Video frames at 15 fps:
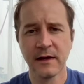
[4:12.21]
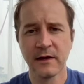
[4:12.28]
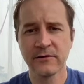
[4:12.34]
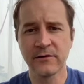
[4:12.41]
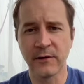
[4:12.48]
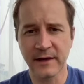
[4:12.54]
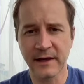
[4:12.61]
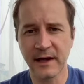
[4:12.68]

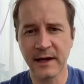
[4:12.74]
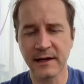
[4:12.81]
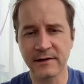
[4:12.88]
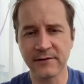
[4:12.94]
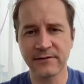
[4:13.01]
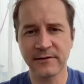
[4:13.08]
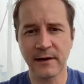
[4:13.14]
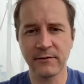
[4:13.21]
So again,
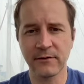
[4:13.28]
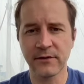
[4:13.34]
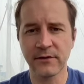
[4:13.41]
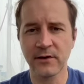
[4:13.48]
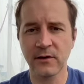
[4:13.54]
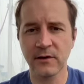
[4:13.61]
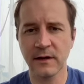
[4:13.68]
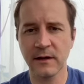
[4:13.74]
it's
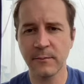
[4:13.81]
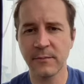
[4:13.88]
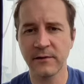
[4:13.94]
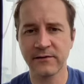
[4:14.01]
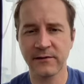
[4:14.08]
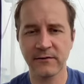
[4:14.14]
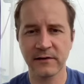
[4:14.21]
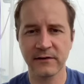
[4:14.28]
7:30
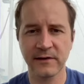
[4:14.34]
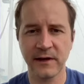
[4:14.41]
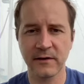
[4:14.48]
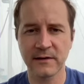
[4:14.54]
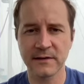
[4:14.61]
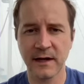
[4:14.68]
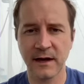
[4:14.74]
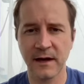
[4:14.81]
Pacific
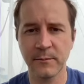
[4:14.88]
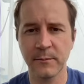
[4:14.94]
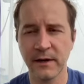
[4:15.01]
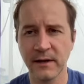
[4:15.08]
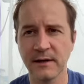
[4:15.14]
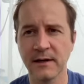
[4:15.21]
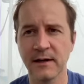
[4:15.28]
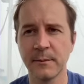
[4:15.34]
Standard Time
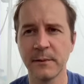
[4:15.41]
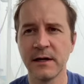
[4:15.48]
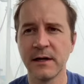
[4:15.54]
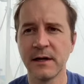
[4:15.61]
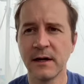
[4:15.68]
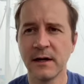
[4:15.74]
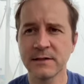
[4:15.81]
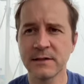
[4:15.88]
p.m.
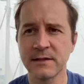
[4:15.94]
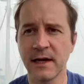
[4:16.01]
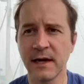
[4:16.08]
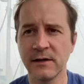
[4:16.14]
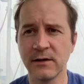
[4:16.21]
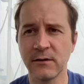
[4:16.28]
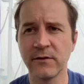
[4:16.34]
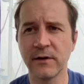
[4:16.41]
today,
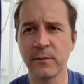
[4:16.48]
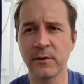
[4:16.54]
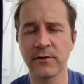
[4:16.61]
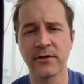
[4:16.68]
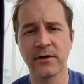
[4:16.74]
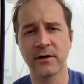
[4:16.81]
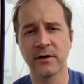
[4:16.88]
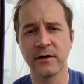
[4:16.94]
November
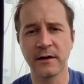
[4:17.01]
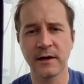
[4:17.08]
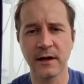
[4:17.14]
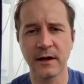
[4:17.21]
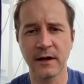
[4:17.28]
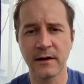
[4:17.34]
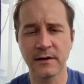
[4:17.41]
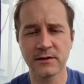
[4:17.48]
3rd,
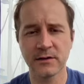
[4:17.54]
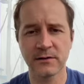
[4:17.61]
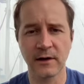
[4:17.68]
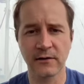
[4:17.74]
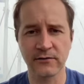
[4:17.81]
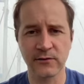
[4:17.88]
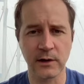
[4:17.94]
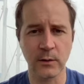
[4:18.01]
uh,
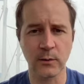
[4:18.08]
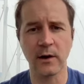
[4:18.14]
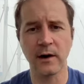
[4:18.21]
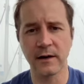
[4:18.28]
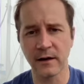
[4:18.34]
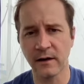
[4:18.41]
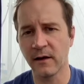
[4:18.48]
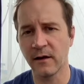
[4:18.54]

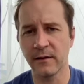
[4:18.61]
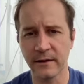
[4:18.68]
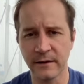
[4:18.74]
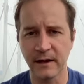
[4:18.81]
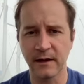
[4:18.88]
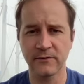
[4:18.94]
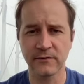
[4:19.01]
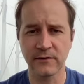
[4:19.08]
2021. I'll, I'll,
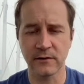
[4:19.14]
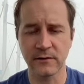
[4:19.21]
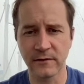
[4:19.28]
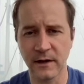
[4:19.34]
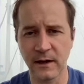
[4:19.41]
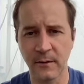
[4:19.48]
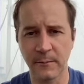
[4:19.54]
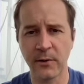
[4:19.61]
announce those.
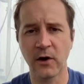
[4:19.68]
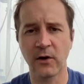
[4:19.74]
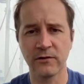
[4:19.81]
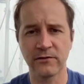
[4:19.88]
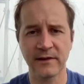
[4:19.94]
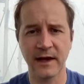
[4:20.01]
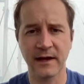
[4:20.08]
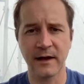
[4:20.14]
I'll
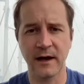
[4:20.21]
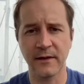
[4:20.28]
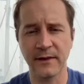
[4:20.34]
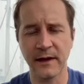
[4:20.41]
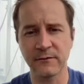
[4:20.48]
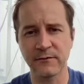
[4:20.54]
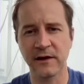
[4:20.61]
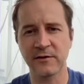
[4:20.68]
post that on
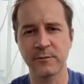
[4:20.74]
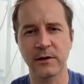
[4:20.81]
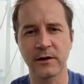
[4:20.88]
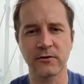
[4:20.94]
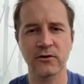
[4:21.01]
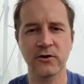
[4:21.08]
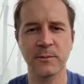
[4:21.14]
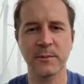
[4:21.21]
that Facebook
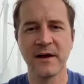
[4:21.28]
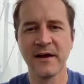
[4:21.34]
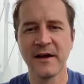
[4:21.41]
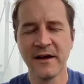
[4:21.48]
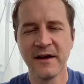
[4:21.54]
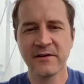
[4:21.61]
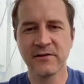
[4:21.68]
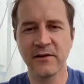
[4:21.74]
group
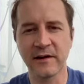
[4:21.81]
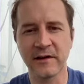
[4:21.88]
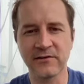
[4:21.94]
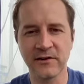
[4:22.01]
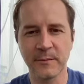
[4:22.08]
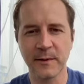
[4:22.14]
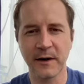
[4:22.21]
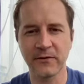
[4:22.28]
so you can
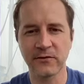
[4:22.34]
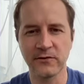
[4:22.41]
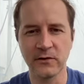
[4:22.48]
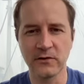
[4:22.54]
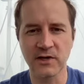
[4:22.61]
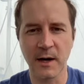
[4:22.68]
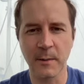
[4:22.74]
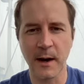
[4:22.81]
see about those new
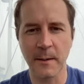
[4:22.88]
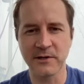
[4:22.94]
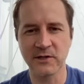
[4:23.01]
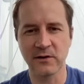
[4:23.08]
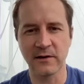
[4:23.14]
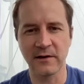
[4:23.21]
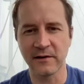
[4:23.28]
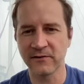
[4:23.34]
job
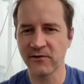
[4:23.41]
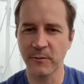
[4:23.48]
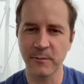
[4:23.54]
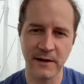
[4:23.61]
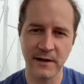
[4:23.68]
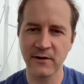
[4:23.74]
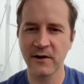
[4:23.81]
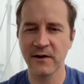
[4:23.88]
opportunities. So
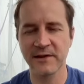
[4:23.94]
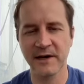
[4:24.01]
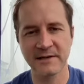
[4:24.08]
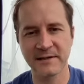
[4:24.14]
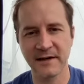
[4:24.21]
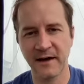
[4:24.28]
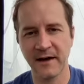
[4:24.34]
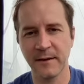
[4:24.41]
be there at that
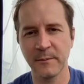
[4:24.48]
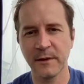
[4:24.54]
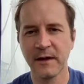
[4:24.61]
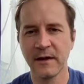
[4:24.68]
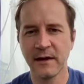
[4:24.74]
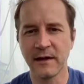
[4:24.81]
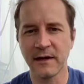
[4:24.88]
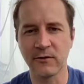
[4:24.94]
time.
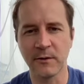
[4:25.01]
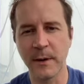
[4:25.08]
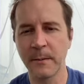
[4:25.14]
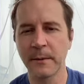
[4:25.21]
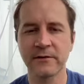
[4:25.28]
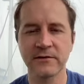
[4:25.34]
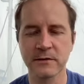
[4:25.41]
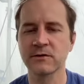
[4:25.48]
You know,
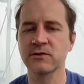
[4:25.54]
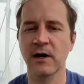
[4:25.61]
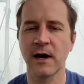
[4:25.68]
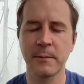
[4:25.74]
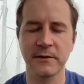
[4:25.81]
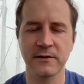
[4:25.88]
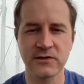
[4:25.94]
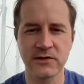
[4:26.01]
remember to
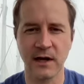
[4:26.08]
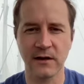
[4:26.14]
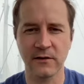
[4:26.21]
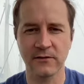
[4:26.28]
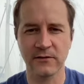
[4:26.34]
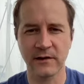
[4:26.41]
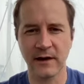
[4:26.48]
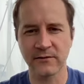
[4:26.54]
subscribe to this channel
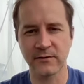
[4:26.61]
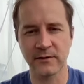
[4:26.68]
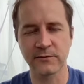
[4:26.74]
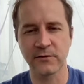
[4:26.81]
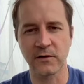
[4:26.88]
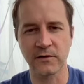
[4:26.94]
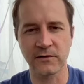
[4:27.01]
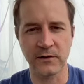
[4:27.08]
so you guys are the
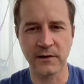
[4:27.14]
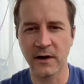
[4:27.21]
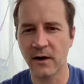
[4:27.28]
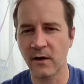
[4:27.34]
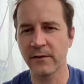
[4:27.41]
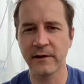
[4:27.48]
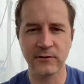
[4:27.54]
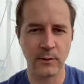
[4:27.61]
first to
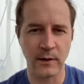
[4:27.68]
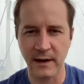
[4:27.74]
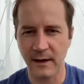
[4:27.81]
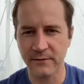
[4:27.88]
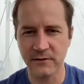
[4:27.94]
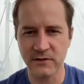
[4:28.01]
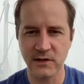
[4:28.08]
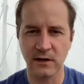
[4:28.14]
know. That's why I
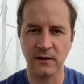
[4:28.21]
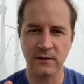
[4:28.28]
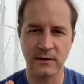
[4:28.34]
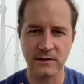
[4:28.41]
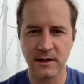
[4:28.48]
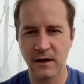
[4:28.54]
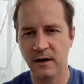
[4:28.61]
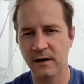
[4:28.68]
have this channel to
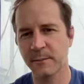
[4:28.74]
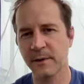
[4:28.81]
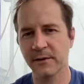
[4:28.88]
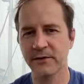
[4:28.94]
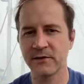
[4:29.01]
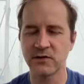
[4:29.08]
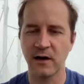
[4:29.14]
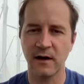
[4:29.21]
talk about
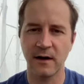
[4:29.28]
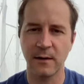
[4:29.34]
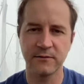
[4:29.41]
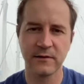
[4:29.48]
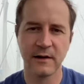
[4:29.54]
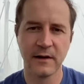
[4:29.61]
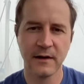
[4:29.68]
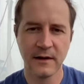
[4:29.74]
the
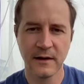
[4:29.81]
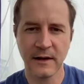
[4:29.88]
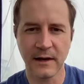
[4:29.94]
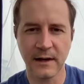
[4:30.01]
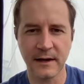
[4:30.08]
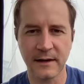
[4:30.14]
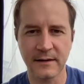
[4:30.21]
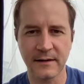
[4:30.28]
jobs
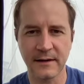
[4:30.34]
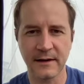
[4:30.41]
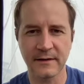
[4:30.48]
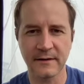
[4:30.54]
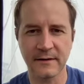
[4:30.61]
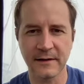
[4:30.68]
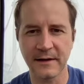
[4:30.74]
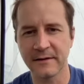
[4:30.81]
and
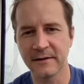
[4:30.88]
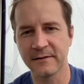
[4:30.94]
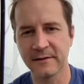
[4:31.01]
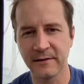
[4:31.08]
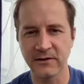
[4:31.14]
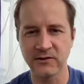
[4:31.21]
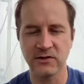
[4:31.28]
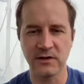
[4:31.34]
and then to
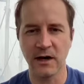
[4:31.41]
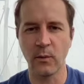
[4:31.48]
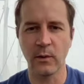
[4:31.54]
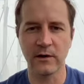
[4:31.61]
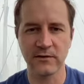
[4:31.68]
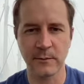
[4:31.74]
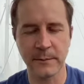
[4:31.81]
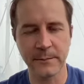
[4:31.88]
let you know
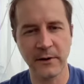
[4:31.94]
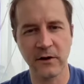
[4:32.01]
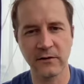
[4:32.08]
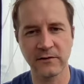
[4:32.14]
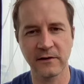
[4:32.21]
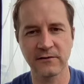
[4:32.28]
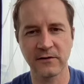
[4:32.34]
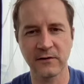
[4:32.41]
when it's going to be
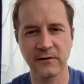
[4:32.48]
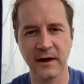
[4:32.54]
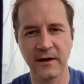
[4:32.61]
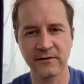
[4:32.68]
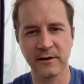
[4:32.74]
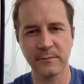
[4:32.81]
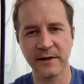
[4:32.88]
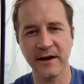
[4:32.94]
posted so you
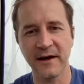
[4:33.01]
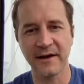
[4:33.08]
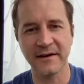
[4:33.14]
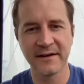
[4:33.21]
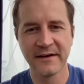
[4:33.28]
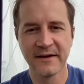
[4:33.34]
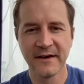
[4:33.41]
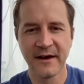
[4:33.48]
guys can be on.
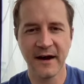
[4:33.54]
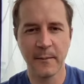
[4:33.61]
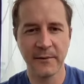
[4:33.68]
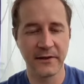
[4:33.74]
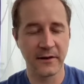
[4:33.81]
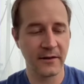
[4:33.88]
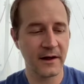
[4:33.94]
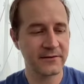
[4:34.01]
Uh, but
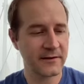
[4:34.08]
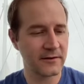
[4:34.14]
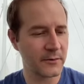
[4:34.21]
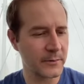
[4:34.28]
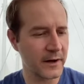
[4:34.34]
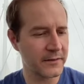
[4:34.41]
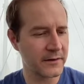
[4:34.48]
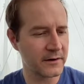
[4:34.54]
there are lots of
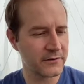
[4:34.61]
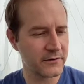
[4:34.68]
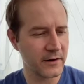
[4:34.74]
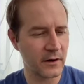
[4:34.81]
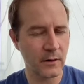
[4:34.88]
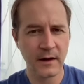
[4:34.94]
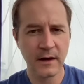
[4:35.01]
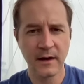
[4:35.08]
them on there.
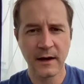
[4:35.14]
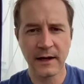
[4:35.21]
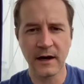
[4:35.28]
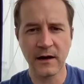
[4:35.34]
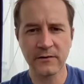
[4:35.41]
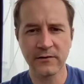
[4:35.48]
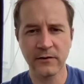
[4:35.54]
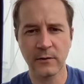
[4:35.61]
So and I
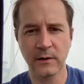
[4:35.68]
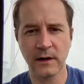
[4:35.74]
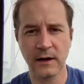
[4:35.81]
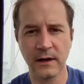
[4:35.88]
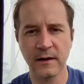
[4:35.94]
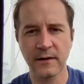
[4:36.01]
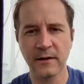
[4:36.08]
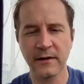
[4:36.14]
also
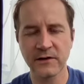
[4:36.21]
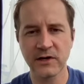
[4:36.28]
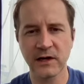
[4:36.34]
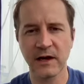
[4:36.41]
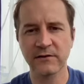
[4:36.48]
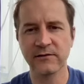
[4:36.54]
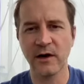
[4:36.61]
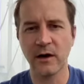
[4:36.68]
uh, let you
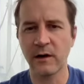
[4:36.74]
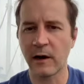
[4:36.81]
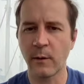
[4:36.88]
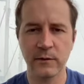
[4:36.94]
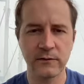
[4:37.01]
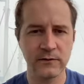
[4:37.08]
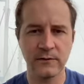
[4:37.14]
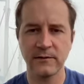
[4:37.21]
guys know I
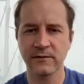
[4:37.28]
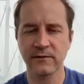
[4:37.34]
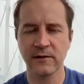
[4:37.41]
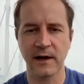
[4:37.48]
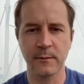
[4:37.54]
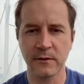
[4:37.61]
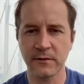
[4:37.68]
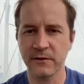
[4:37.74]
always do a
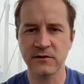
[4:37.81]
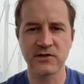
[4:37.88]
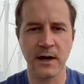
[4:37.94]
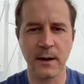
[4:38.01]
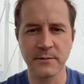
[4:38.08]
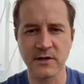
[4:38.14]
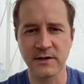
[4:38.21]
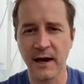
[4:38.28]
disclaimer: these
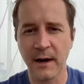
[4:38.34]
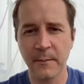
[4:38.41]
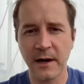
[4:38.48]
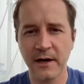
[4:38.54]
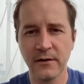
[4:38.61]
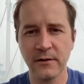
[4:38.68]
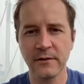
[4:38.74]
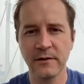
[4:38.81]
jobs are not
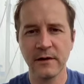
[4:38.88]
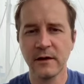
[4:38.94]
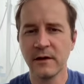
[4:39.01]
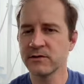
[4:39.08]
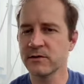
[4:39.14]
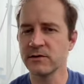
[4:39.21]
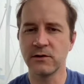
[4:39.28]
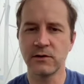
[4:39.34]
my own.
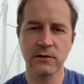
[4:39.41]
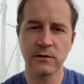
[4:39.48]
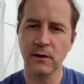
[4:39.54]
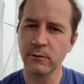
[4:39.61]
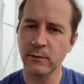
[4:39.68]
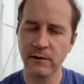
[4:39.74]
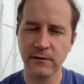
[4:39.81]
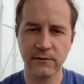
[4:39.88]
So do your
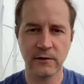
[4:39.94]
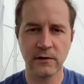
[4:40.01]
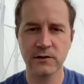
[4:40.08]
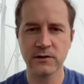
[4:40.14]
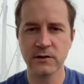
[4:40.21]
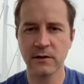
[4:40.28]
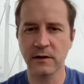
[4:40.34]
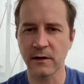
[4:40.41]
own
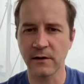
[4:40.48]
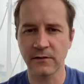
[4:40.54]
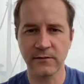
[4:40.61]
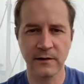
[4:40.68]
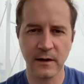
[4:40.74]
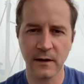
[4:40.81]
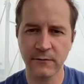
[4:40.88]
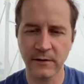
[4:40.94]
research. You know,
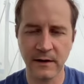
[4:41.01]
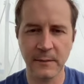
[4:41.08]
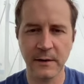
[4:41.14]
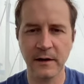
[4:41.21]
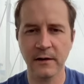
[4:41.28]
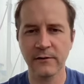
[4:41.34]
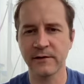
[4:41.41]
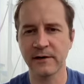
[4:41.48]
send off
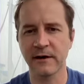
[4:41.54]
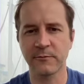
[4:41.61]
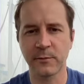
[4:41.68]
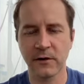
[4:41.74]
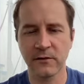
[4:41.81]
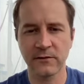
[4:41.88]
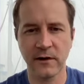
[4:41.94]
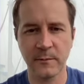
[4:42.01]
emails, send off
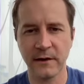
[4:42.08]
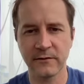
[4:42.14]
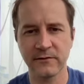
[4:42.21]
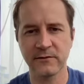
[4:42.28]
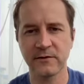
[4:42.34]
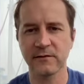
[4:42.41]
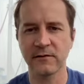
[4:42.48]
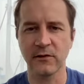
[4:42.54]
personal
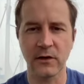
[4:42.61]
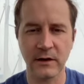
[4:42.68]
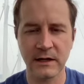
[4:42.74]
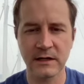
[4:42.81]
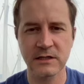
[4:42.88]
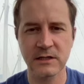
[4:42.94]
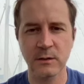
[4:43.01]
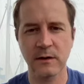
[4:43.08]
messages, look
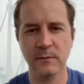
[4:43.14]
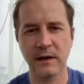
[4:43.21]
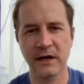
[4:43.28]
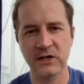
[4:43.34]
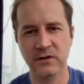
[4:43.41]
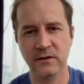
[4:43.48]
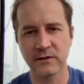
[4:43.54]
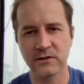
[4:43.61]
into it, make
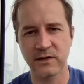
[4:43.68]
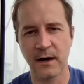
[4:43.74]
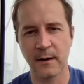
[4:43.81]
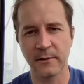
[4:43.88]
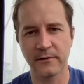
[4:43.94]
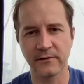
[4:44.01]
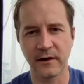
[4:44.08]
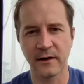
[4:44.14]
sure the
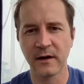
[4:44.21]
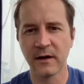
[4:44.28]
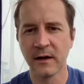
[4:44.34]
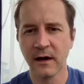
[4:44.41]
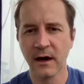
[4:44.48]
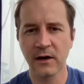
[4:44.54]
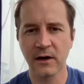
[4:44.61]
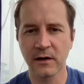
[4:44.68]
job is a,
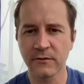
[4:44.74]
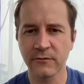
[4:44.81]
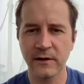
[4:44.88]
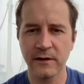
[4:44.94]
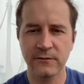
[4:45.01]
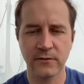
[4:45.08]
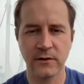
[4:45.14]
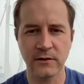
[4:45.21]
a good
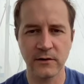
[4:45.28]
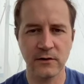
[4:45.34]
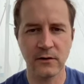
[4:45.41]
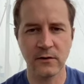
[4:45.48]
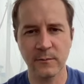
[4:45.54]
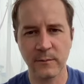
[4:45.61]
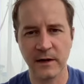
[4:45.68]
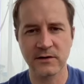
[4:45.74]
fit for
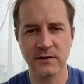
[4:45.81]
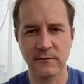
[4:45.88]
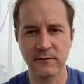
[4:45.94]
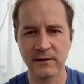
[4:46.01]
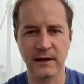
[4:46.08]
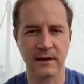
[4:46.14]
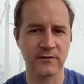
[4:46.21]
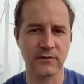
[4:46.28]
you, make sure
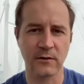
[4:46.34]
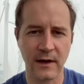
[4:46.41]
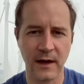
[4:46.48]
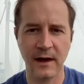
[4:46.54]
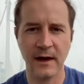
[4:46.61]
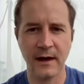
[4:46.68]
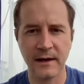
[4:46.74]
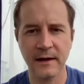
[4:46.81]
everything's
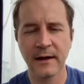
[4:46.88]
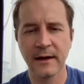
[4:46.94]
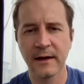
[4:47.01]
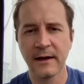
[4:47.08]
okay.